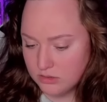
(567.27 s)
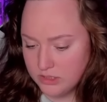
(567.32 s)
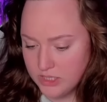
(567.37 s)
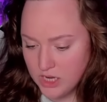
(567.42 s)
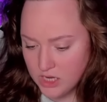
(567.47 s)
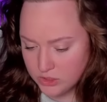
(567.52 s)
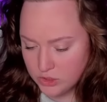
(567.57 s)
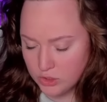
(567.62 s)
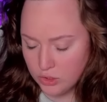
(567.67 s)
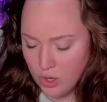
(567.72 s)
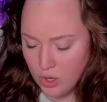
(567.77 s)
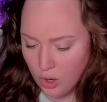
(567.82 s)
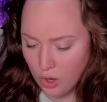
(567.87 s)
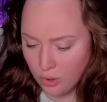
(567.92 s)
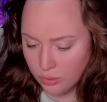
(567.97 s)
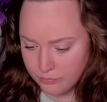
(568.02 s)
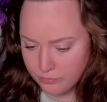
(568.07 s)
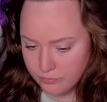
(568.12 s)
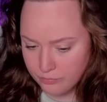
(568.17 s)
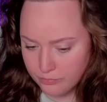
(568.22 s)
Yes or
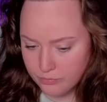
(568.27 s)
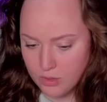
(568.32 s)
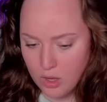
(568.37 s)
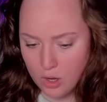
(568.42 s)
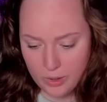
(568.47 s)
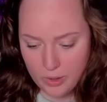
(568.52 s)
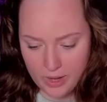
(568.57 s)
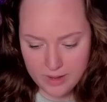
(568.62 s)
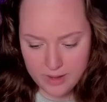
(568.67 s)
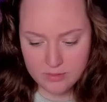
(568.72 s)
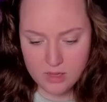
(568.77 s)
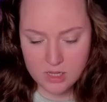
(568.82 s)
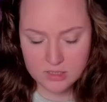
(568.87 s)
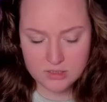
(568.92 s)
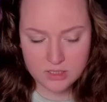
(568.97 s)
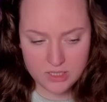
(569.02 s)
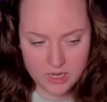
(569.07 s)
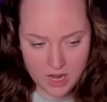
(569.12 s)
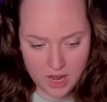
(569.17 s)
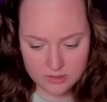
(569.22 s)
no? Okay,
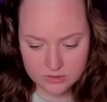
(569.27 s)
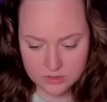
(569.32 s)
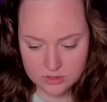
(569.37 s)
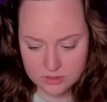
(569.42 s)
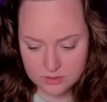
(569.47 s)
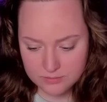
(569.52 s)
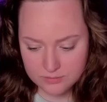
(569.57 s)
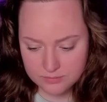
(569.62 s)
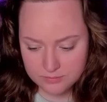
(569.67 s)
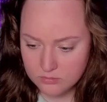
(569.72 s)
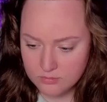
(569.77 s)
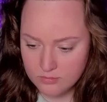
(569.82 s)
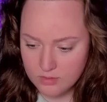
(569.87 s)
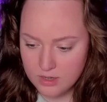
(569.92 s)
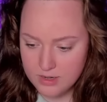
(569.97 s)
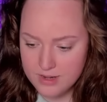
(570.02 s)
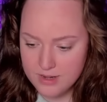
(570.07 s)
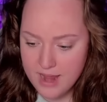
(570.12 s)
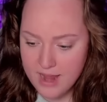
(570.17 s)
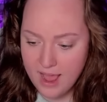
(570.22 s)
that's a yes.
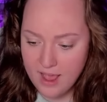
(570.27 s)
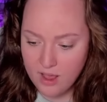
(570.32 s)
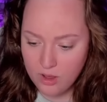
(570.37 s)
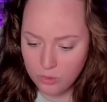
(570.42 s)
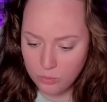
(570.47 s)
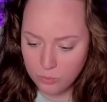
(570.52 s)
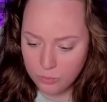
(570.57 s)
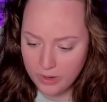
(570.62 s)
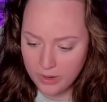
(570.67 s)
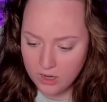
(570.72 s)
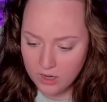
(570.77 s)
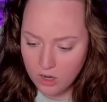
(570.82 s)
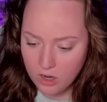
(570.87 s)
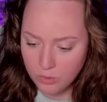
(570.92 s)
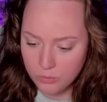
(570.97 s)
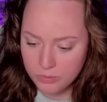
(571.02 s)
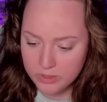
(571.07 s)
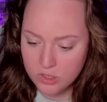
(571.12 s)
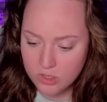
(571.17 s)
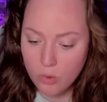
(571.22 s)
Now, where
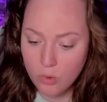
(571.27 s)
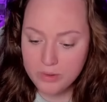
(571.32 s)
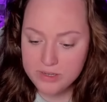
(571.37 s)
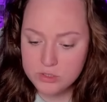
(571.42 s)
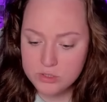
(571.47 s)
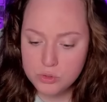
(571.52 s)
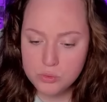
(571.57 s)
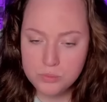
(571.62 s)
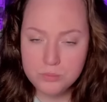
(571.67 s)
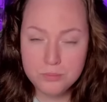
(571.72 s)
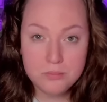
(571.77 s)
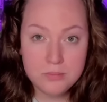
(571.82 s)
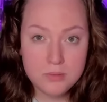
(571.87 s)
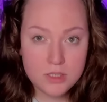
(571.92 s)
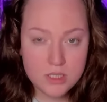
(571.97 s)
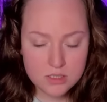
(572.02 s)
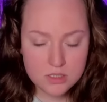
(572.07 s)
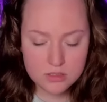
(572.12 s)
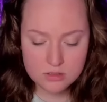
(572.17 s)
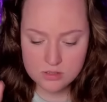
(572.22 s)
are we going to
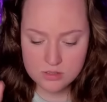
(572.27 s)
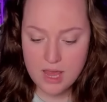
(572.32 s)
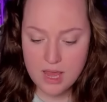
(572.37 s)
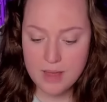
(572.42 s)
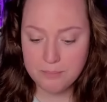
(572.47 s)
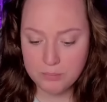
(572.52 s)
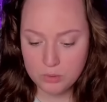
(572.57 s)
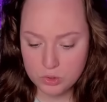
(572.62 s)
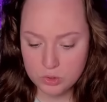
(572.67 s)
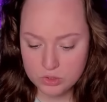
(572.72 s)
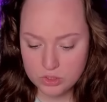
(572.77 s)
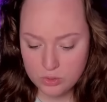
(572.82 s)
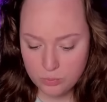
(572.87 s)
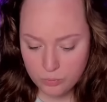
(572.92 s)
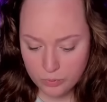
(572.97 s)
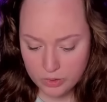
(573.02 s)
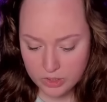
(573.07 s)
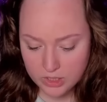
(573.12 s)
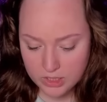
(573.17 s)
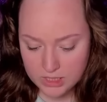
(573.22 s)
meet that
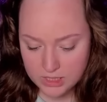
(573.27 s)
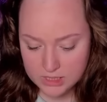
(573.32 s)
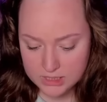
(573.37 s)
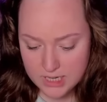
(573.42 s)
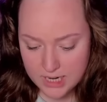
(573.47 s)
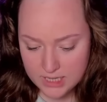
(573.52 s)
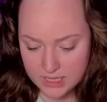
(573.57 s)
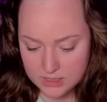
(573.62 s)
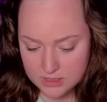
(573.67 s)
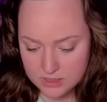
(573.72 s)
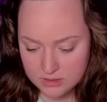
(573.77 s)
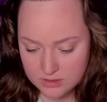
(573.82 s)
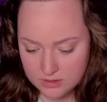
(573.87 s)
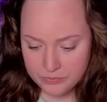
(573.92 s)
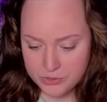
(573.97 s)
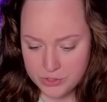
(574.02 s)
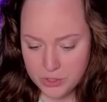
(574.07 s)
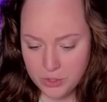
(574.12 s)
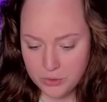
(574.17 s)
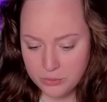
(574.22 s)
person we're gonna date?
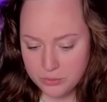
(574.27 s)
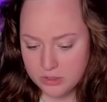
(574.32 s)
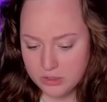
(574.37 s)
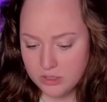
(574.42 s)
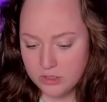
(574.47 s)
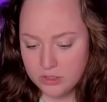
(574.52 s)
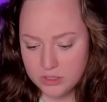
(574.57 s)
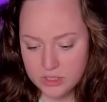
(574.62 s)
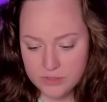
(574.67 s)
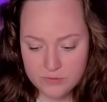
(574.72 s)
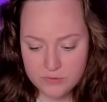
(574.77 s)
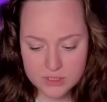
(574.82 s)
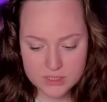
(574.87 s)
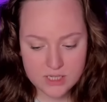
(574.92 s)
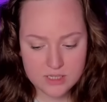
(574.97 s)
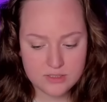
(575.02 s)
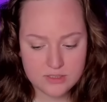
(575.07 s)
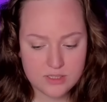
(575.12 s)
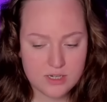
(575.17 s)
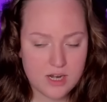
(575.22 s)
So clearly, if it
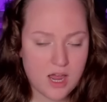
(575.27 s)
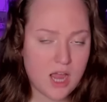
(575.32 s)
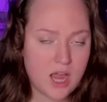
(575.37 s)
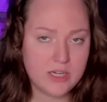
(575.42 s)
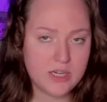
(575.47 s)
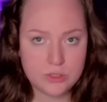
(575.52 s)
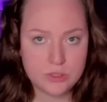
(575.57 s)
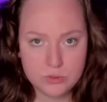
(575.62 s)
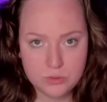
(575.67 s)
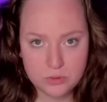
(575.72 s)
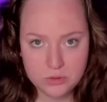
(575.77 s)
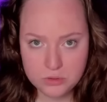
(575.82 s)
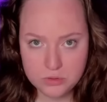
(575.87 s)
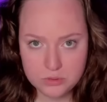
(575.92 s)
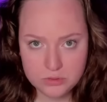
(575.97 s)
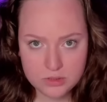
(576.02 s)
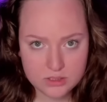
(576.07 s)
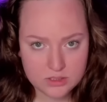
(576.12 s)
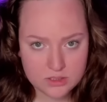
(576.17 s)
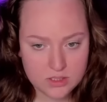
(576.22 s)
says in high
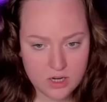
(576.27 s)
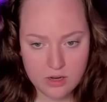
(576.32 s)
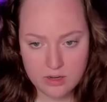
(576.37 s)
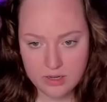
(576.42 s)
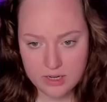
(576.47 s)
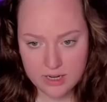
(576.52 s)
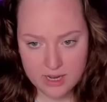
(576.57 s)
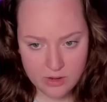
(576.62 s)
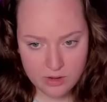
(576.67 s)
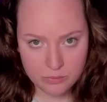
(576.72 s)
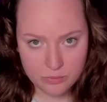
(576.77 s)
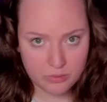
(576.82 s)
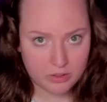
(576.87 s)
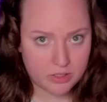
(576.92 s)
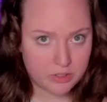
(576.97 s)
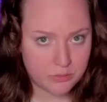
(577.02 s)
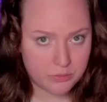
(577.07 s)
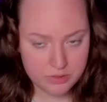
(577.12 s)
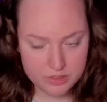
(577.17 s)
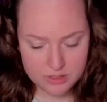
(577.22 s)
school, that's not going to count. We're
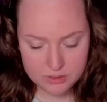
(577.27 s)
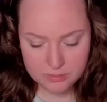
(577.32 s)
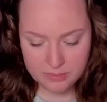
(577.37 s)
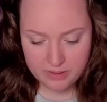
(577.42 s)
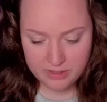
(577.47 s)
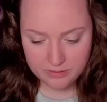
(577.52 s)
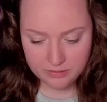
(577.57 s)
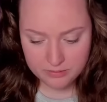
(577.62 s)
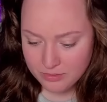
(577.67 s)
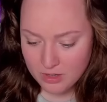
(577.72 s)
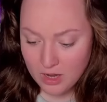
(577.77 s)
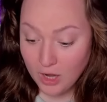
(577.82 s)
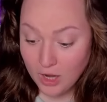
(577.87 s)
going to respin.